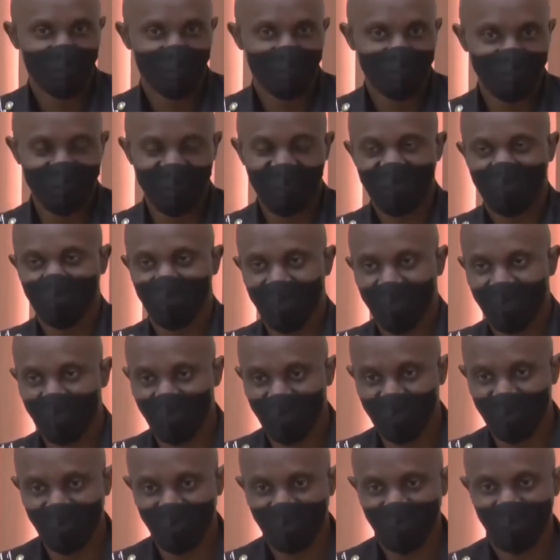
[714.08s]
And that's why
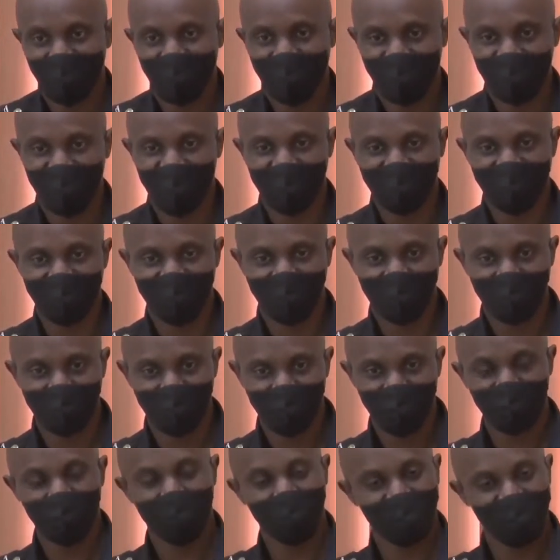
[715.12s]
we thought it
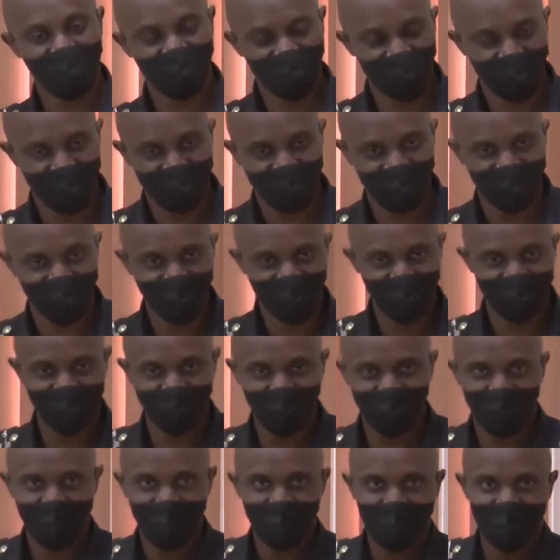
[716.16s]
only fitting
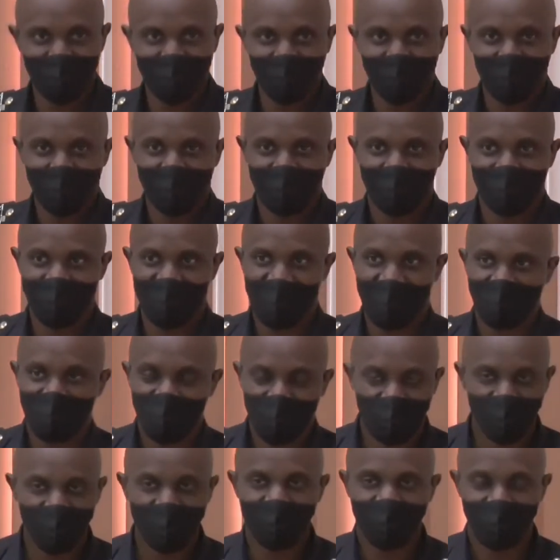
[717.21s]

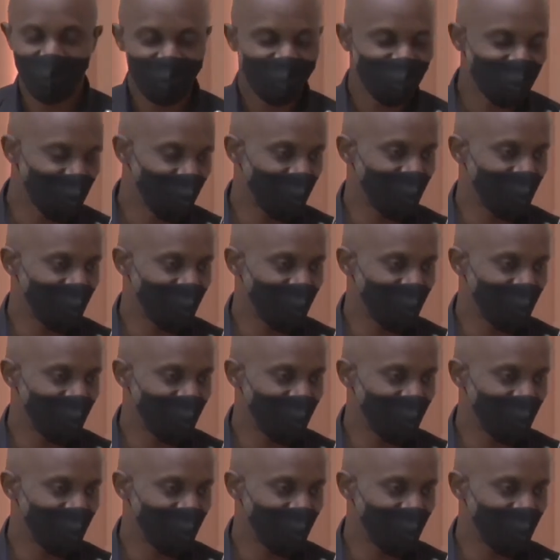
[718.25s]
that during this